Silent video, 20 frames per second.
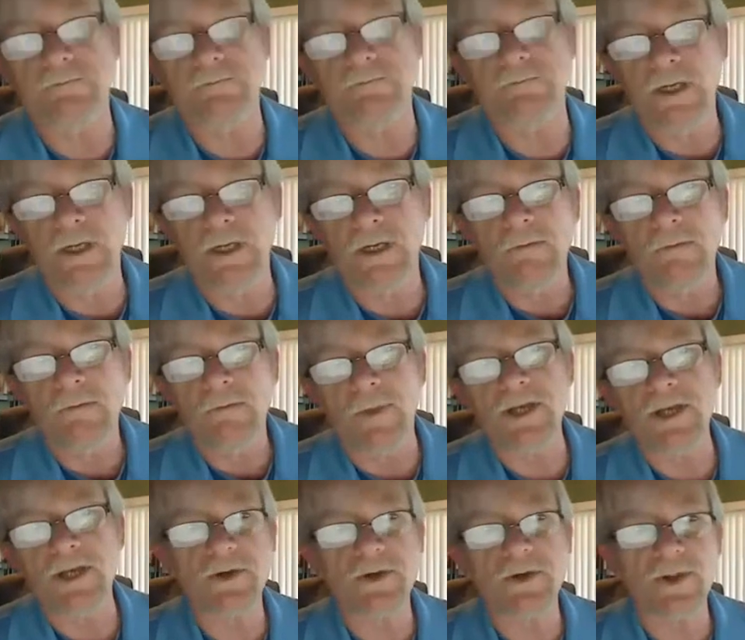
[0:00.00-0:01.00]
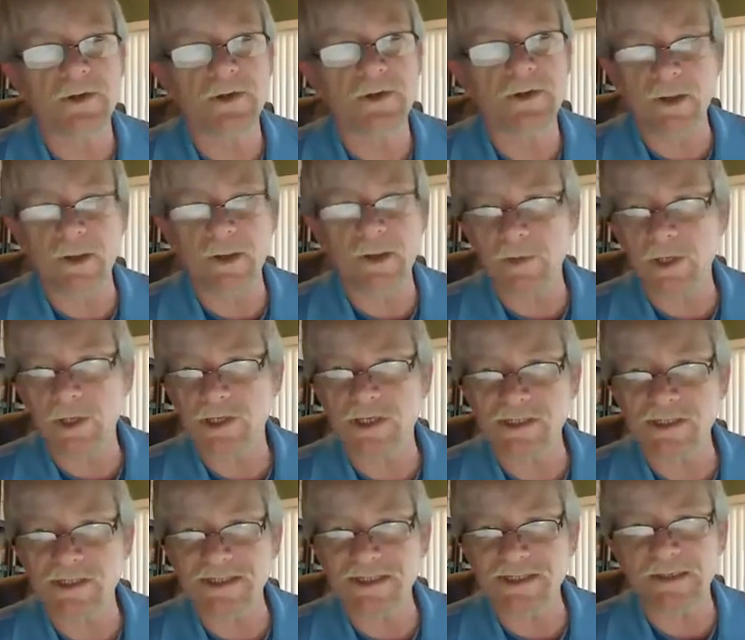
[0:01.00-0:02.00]
them. Make sure that your
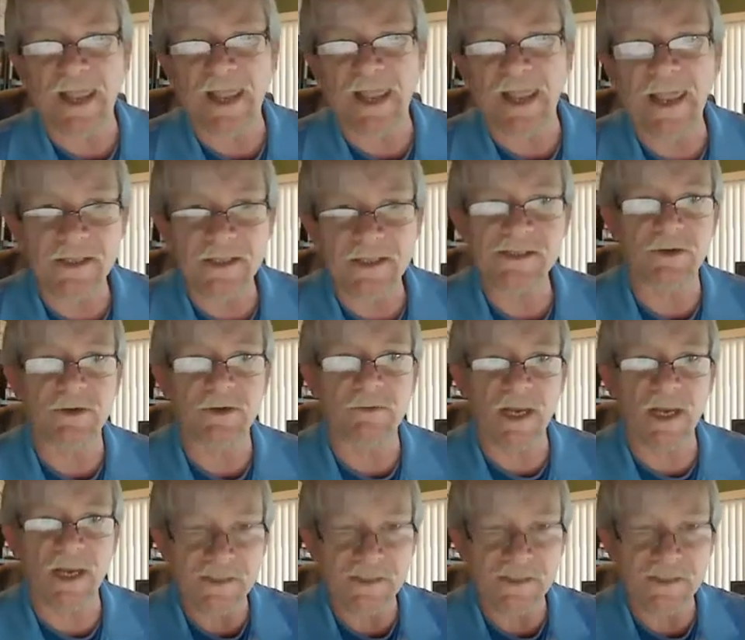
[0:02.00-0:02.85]
images enhance your